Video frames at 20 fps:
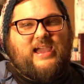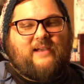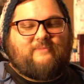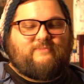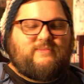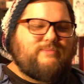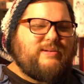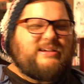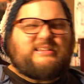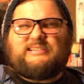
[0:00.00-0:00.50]

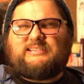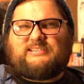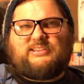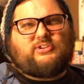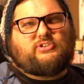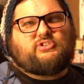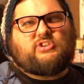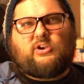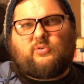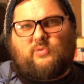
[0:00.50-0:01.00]
he makes this
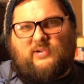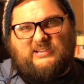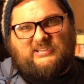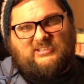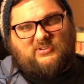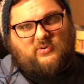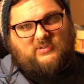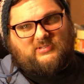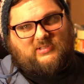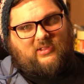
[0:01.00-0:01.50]
little joke where he
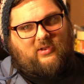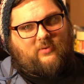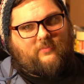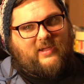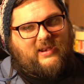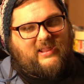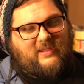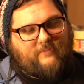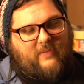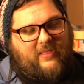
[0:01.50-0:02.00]
stores a little
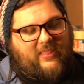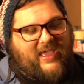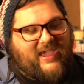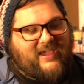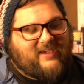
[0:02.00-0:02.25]
money, but